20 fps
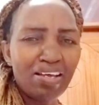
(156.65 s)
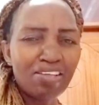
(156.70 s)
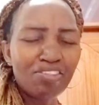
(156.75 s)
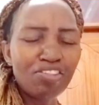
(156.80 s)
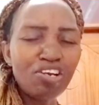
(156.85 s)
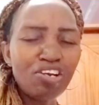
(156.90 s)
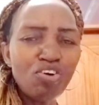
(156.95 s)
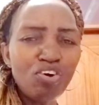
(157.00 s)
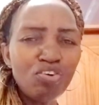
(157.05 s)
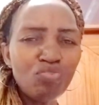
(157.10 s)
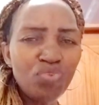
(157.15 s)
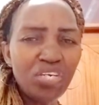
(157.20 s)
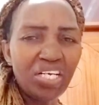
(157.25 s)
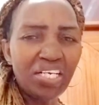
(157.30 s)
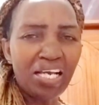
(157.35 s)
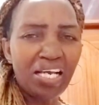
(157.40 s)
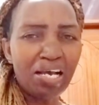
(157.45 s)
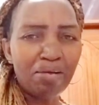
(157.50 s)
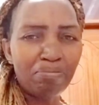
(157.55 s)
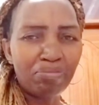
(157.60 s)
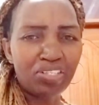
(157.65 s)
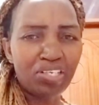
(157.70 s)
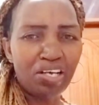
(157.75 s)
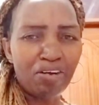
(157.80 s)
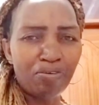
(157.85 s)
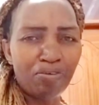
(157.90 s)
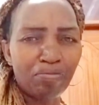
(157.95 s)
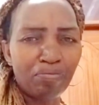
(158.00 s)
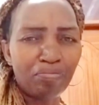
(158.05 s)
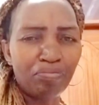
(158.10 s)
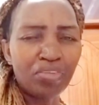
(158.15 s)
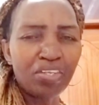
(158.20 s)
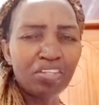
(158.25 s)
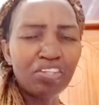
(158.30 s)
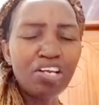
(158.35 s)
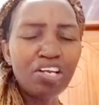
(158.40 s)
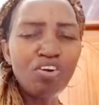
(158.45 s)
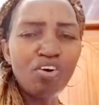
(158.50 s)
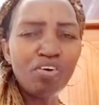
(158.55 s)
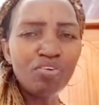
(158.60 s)
The Lord will come down.
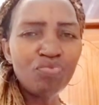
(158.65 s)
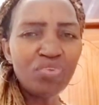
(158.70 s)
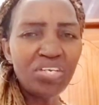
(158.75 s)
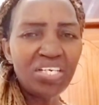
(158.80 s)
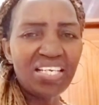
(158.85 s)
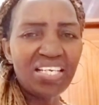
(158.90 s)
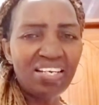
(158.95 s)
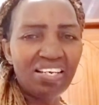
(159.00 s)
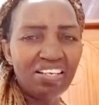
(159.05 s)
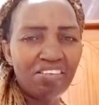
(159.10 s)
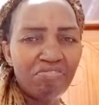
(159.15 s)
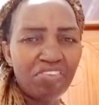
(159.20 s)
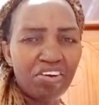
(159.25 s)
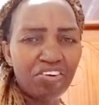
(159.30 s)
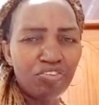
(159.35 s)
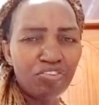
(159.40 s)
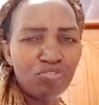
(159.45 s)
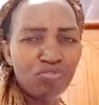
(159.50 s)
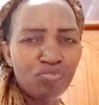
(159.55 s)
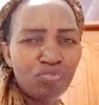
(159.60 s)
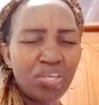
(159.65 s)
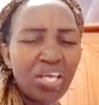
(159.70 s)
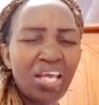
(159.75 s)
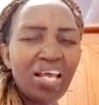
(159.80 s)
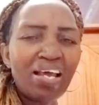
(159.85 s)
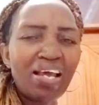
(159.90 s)
The Lord will deliver you.